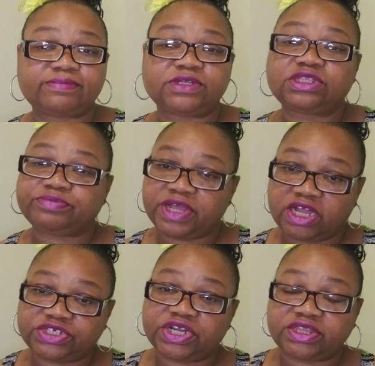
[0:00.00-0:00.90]
to
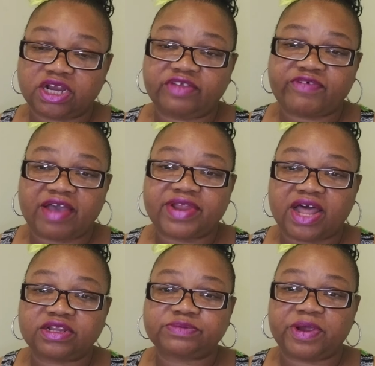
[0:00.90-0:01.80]

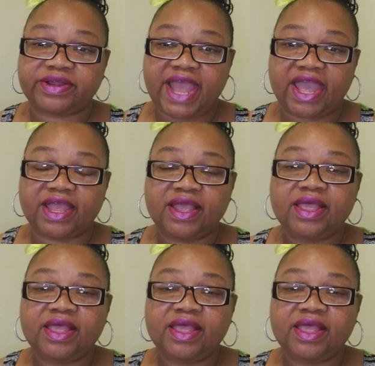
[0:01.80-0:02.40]
$335 per day.